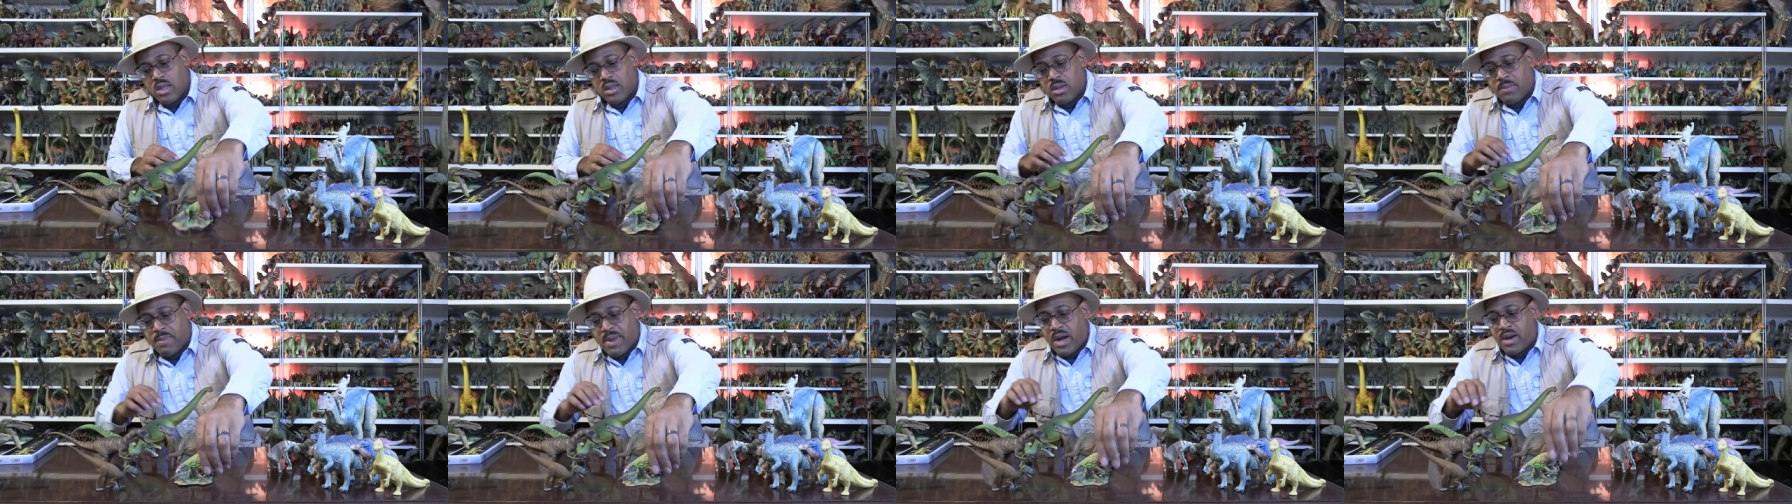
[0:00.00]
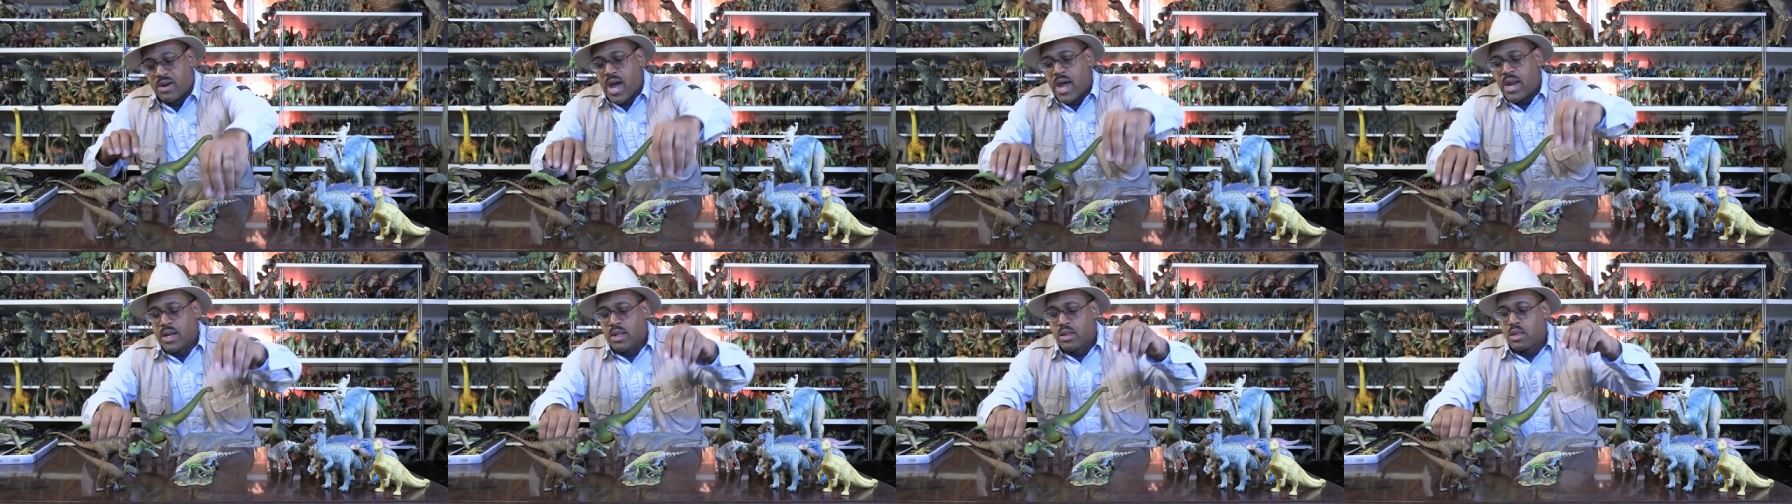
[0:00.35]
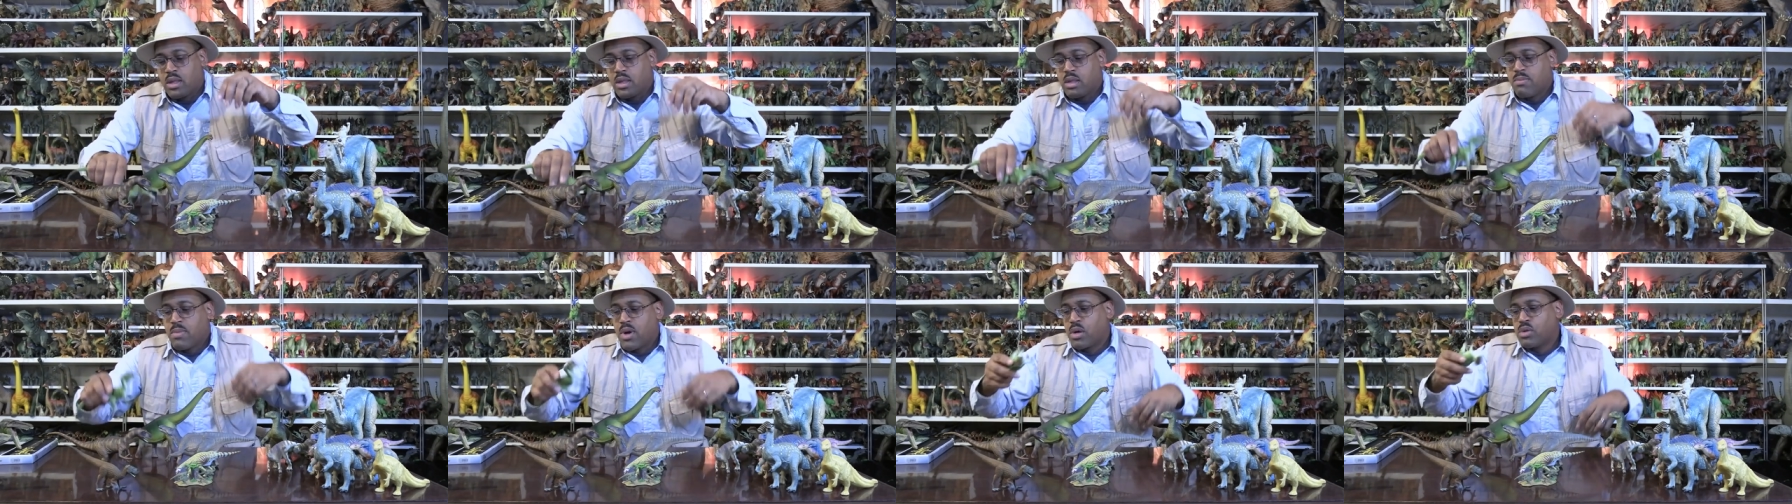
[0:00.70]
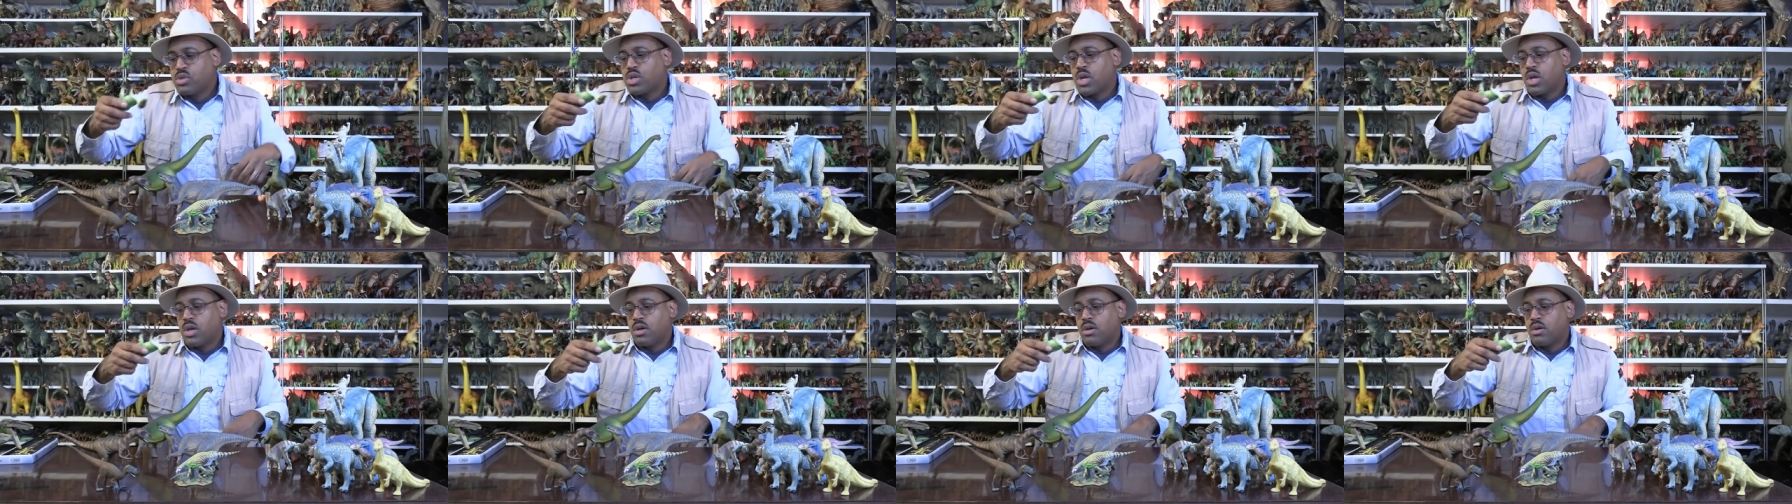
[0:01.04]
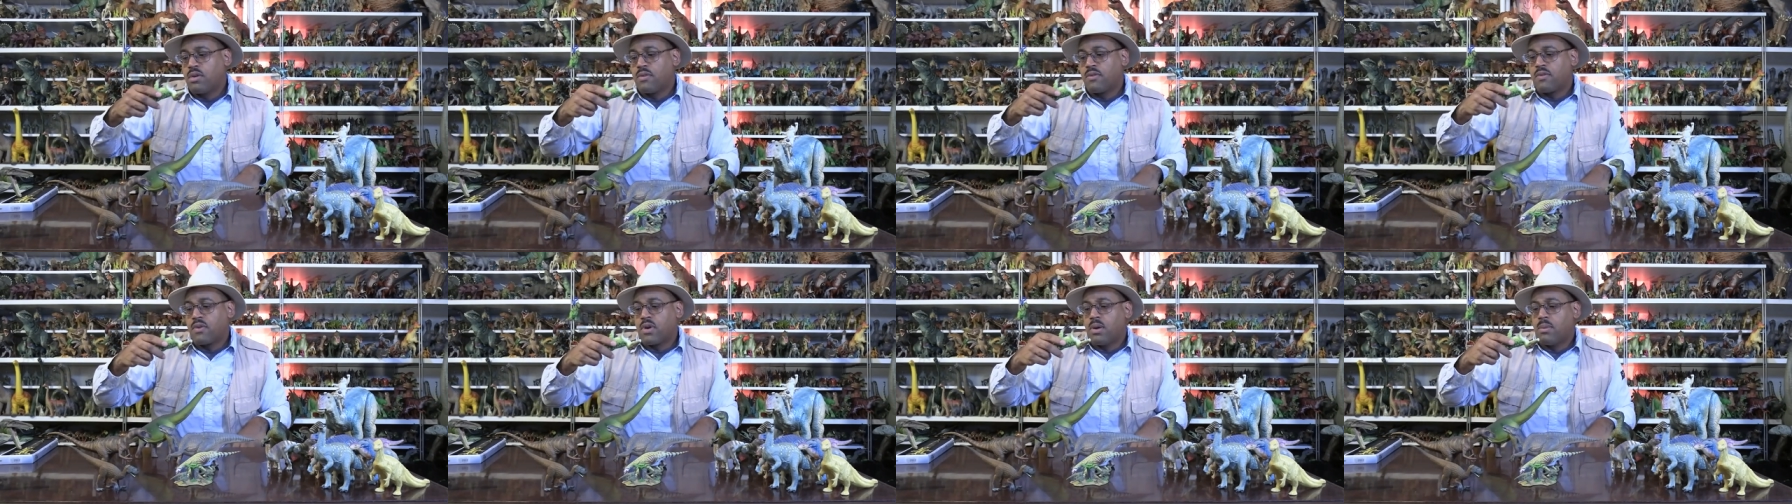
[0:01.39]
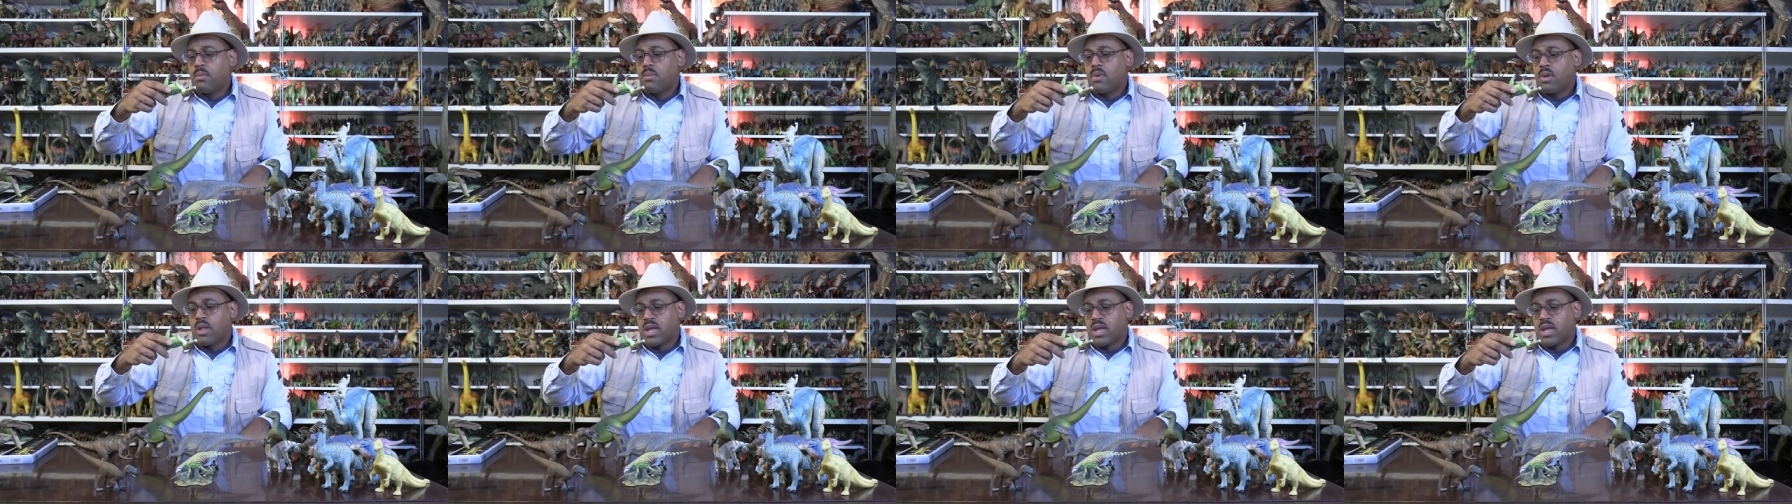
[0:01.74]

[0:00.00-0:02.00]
The Baryonyx is Mojo from